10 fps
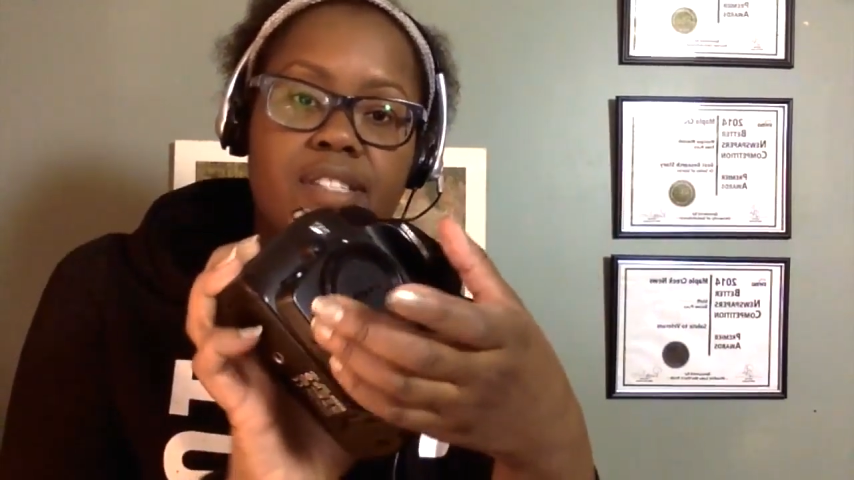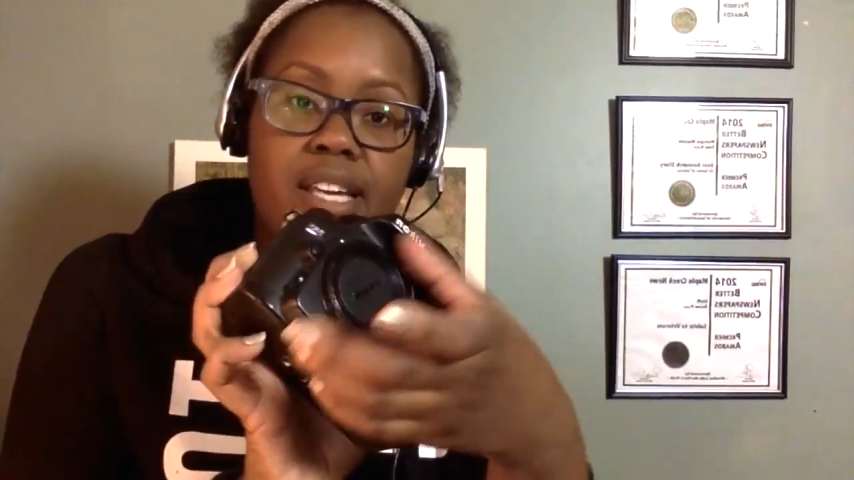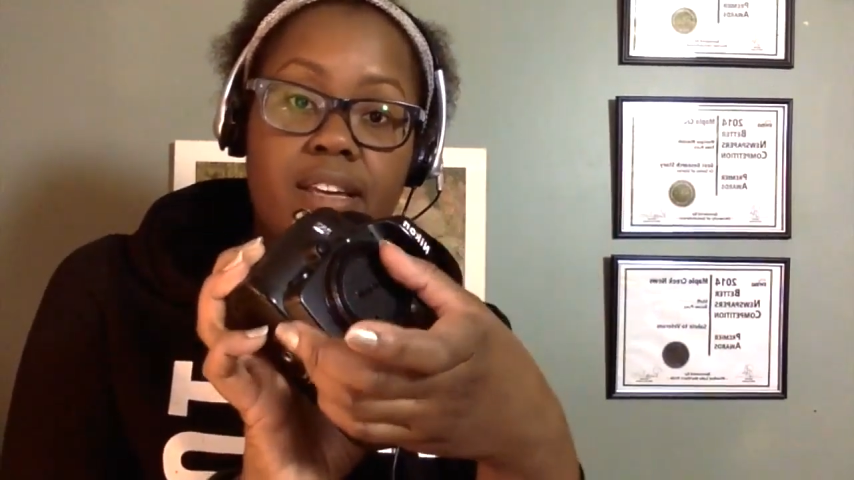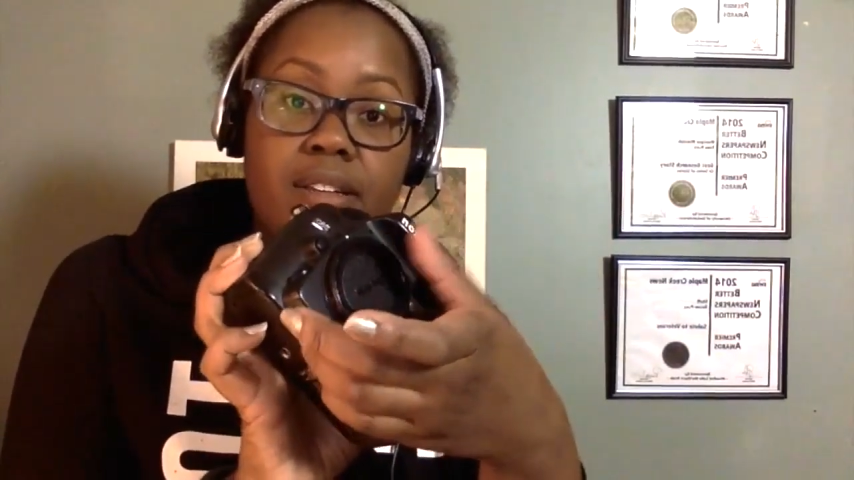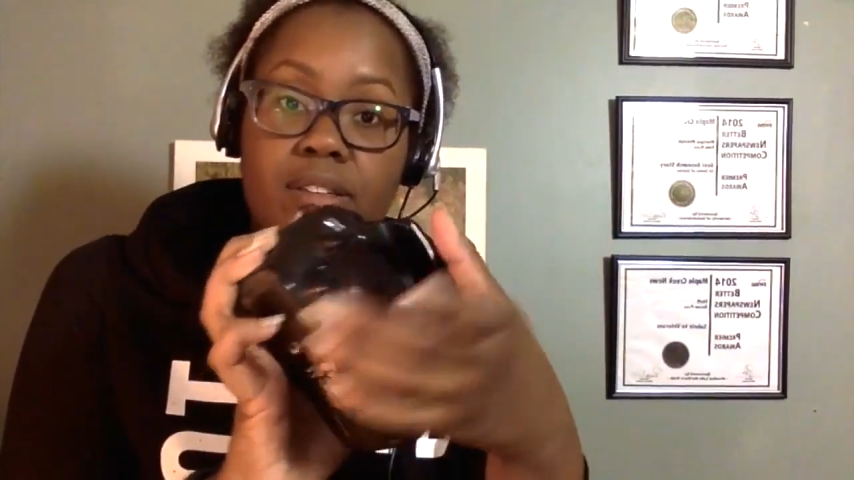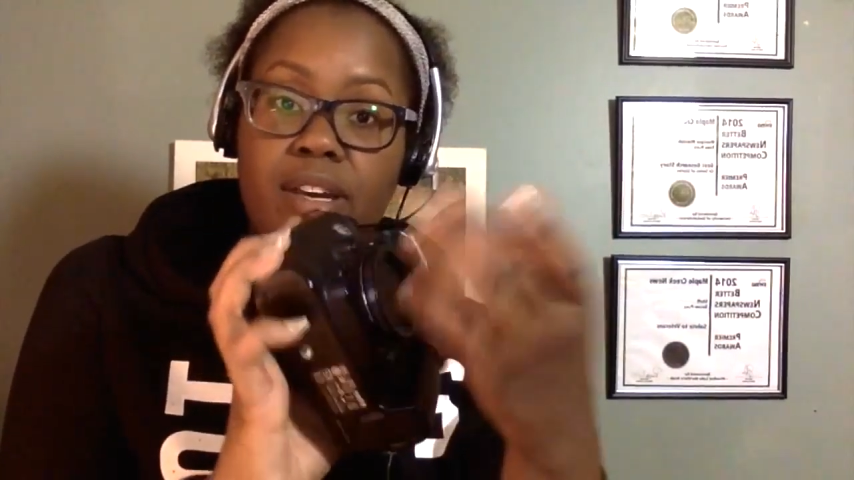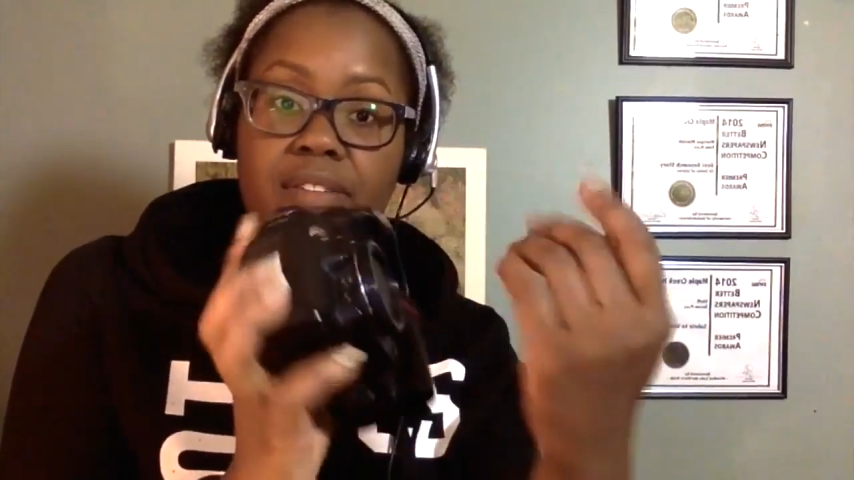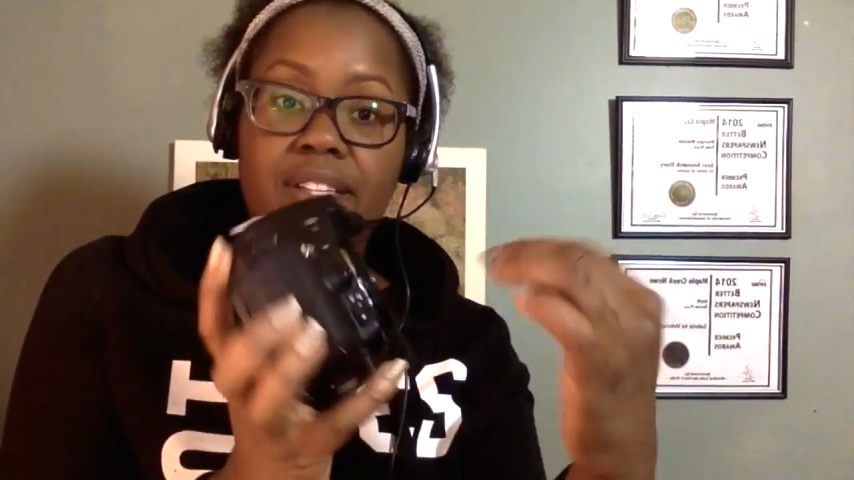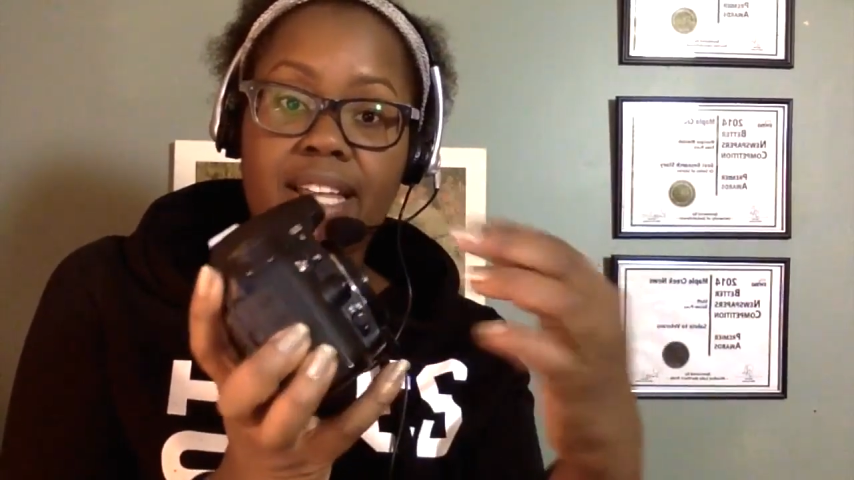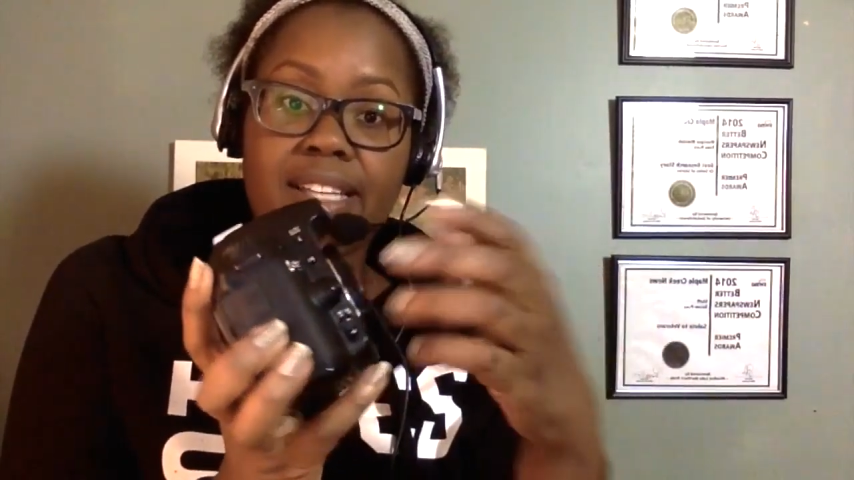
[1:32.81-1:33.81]
say you have
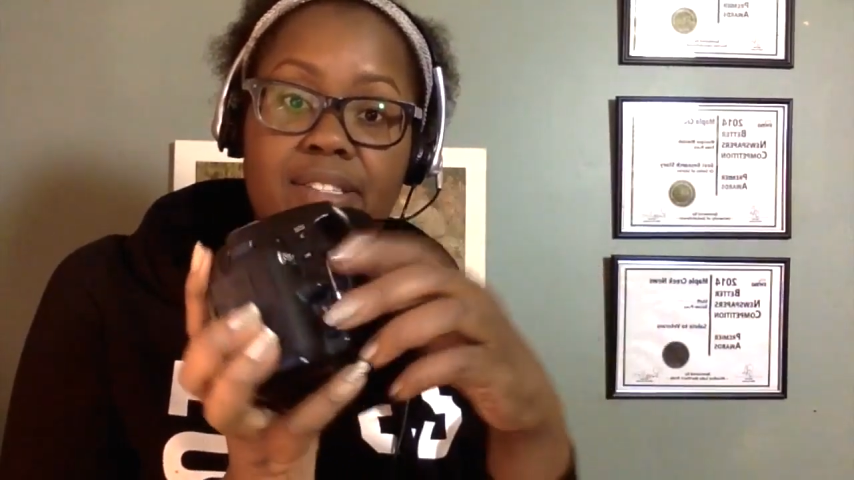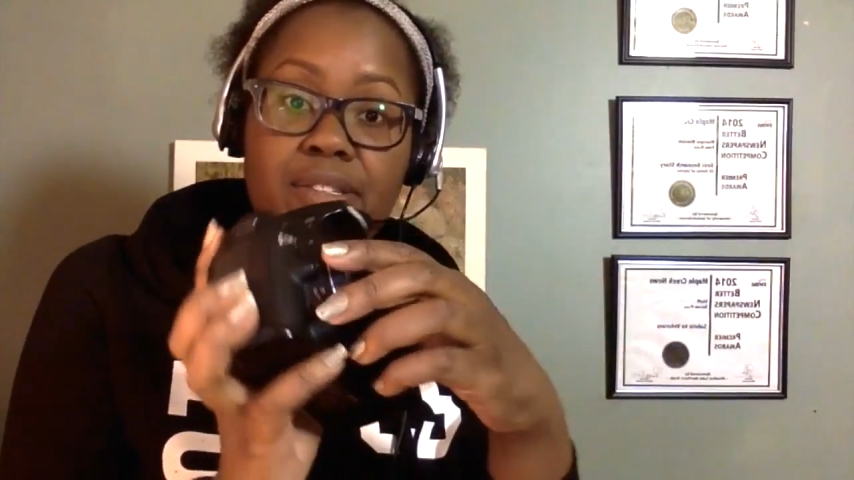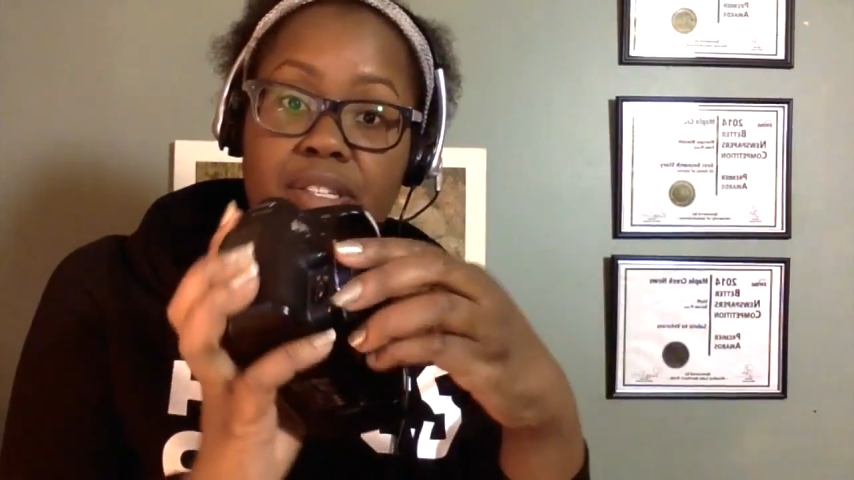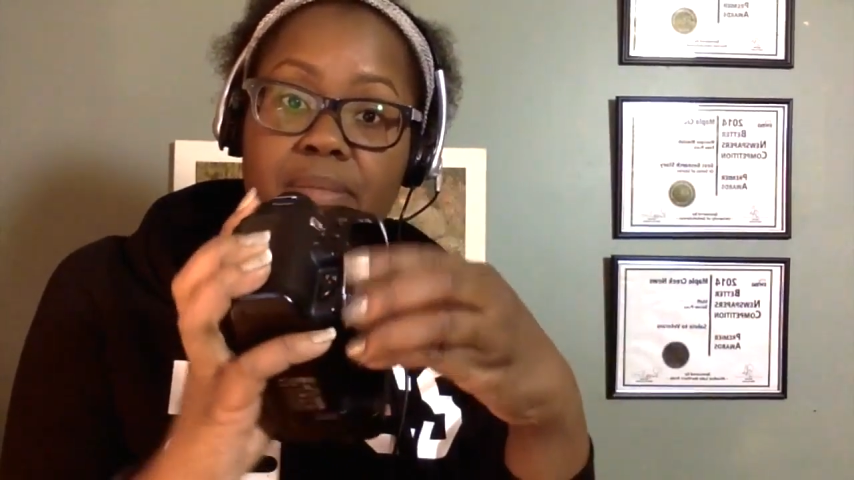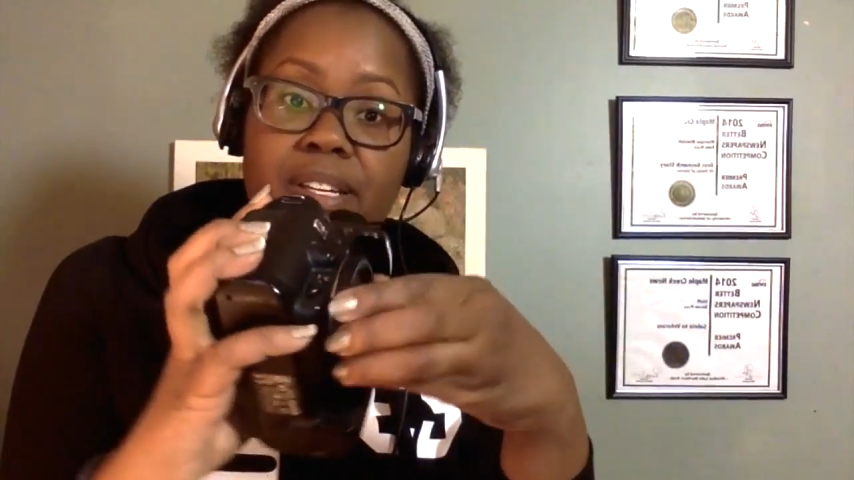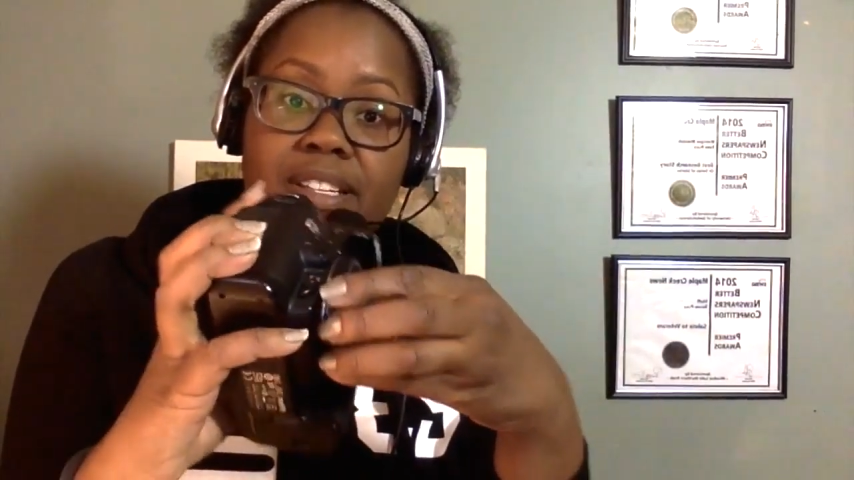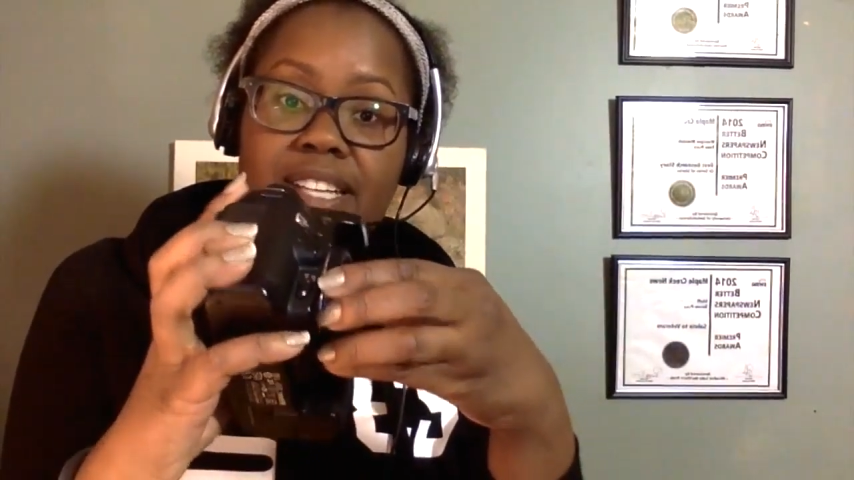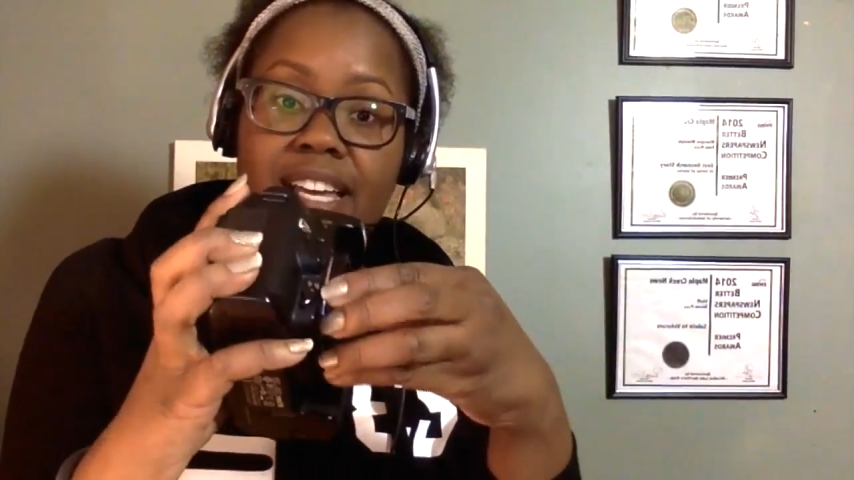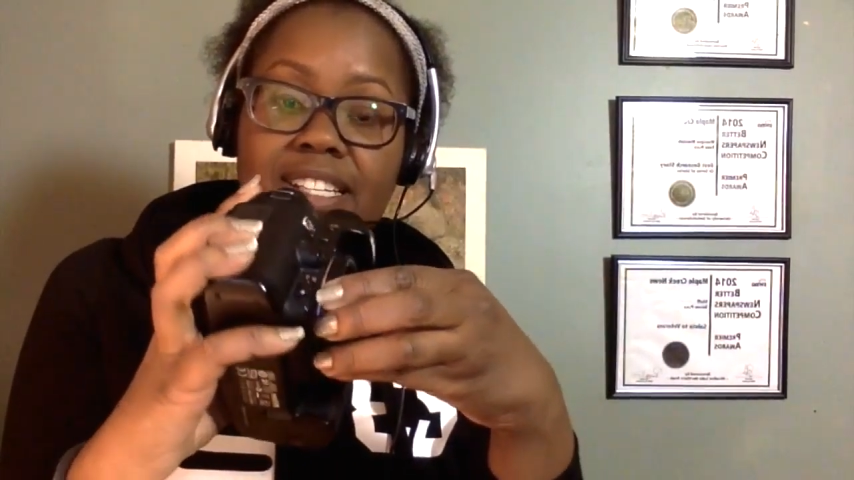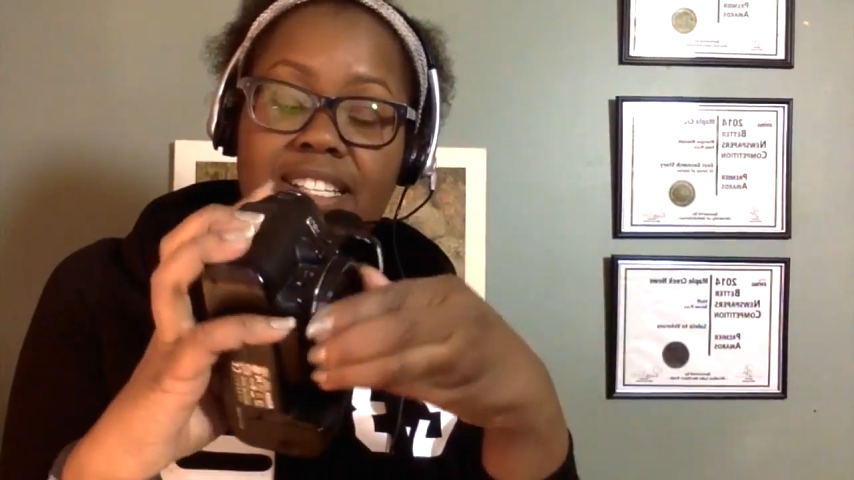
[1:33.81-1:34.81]
a lens or something
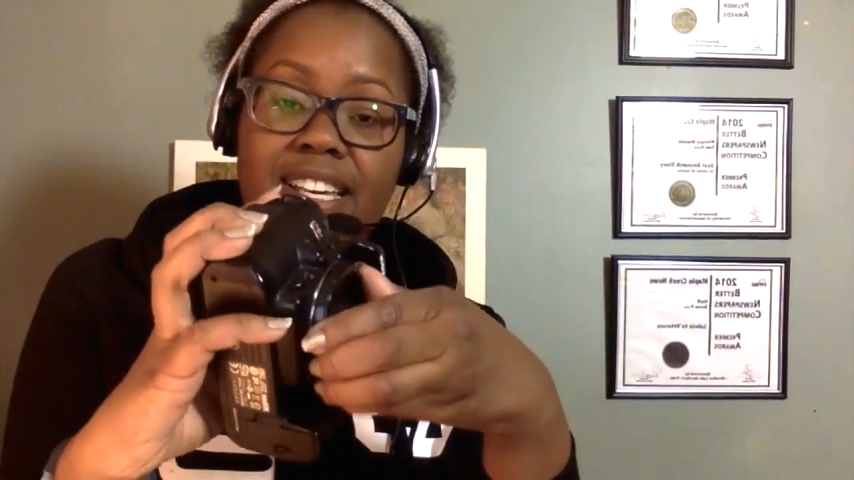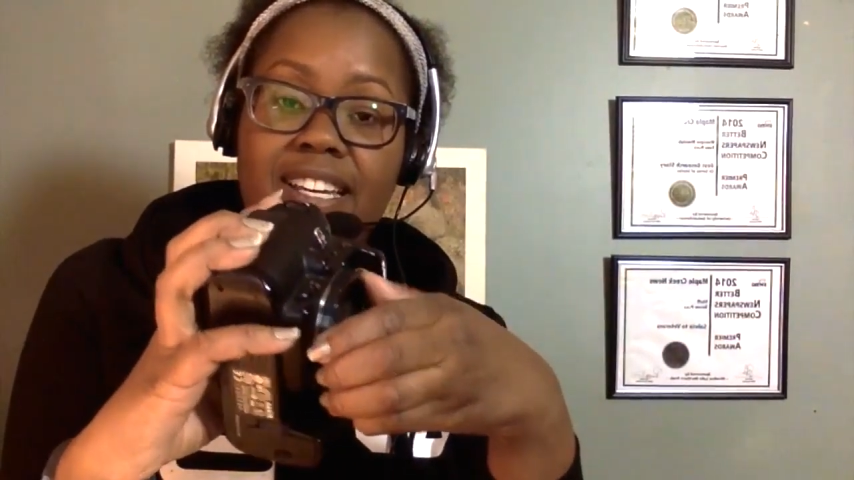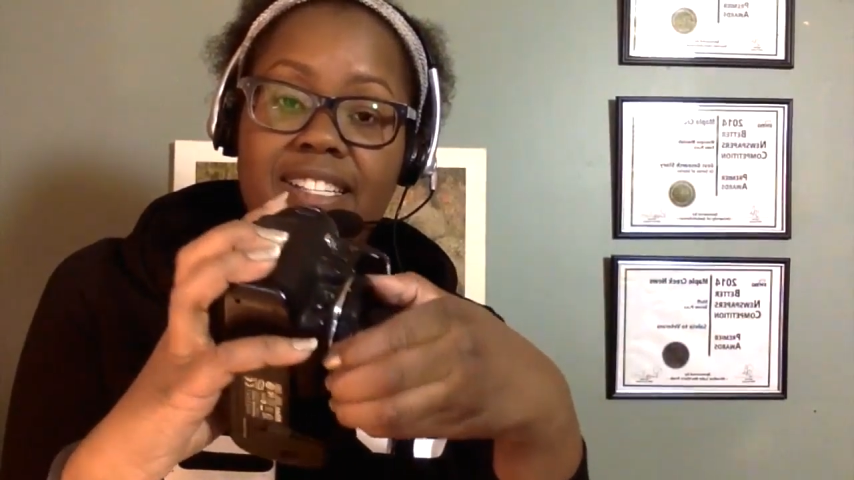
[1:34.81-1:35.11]
attached to that,